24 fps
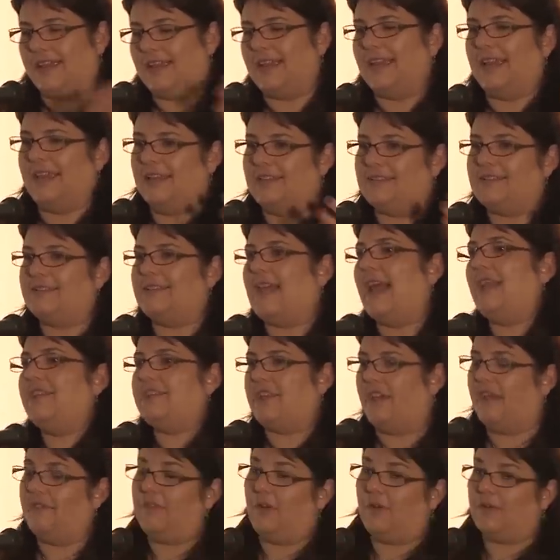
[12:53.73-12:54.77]
He's said
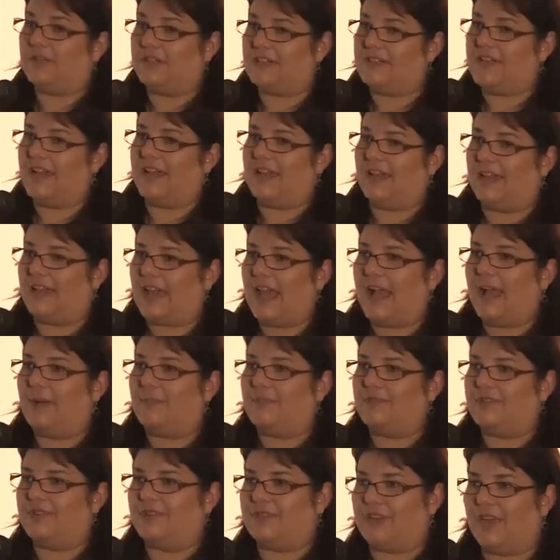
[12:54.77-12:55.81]
to have only taken
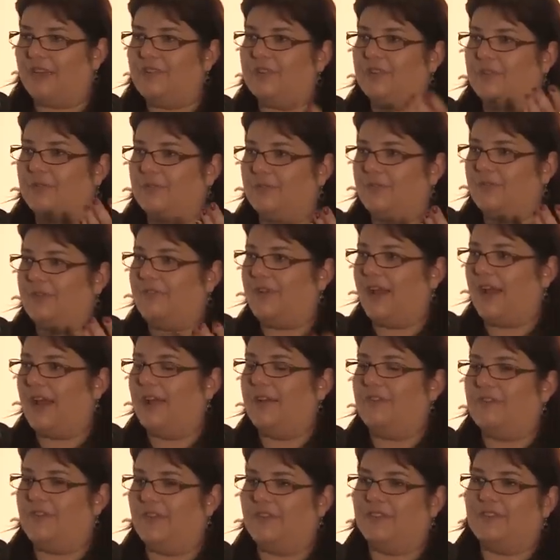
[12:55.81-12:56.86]
cabbages. I do
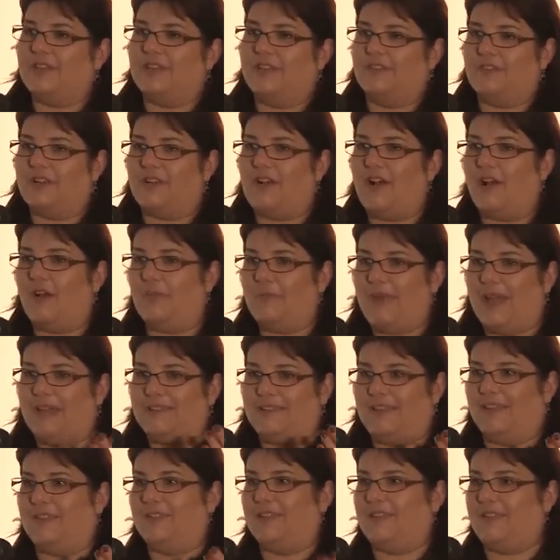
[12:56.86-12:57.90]
very vividly recall Matt
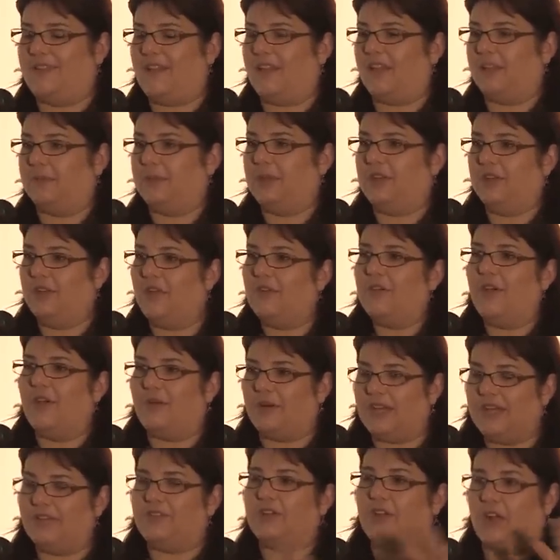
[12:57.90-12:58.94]
Davis telling me, no, no,
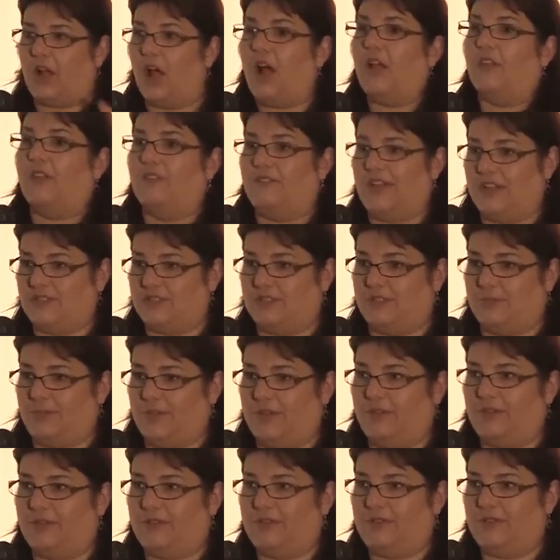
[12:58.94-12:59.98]
he took all the
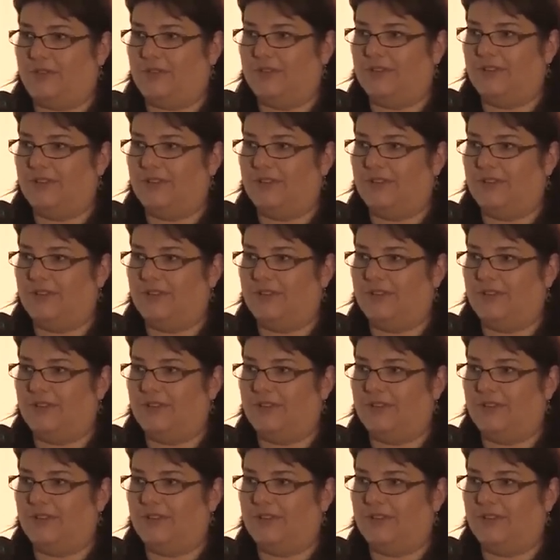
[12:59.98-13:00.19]
vegetables.